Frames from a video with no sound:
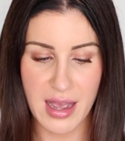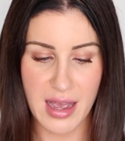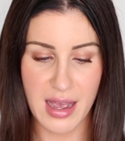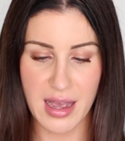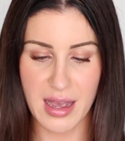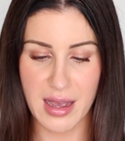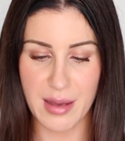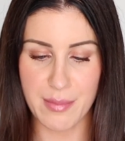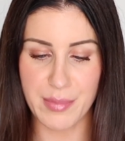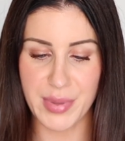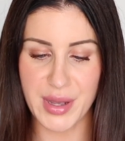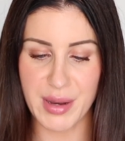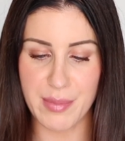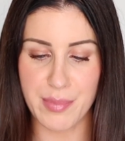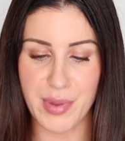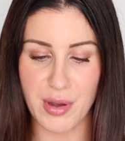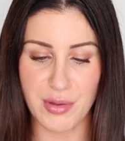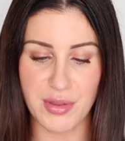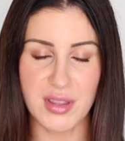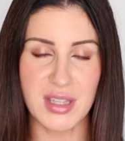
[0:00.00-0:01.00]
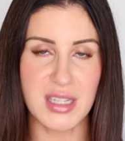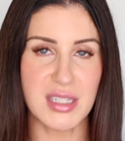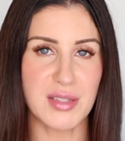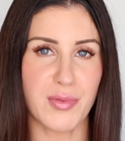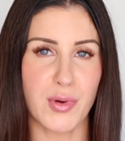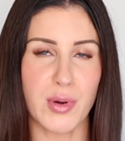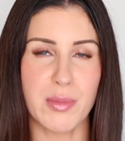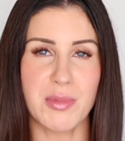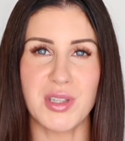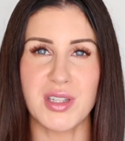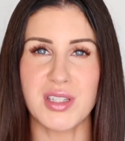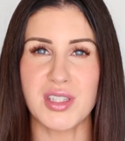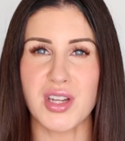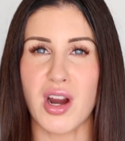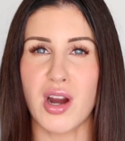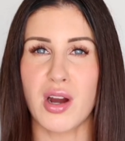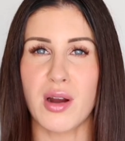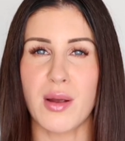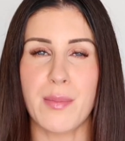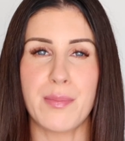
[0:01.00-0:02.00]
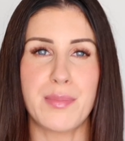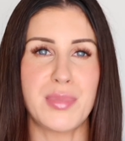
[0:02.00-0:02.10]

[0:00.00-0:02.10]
But both of these formulas are